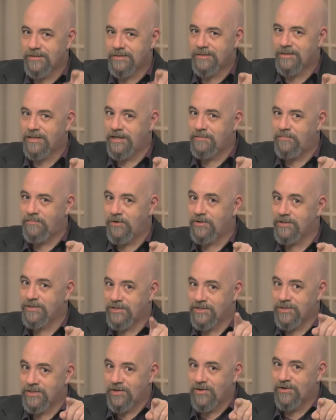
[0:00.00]
key points
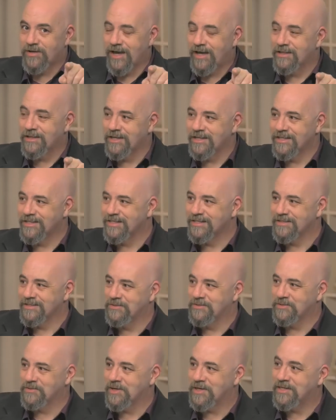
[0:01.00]
so young Alex,
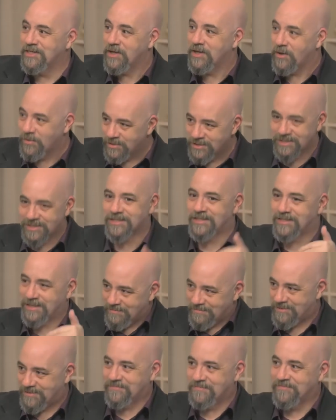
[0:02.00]
who's ready, knows it's
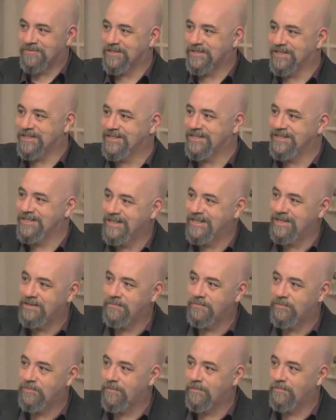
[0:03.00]
time to fucking hit
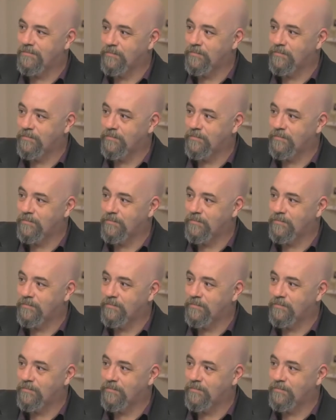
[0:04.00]
the button.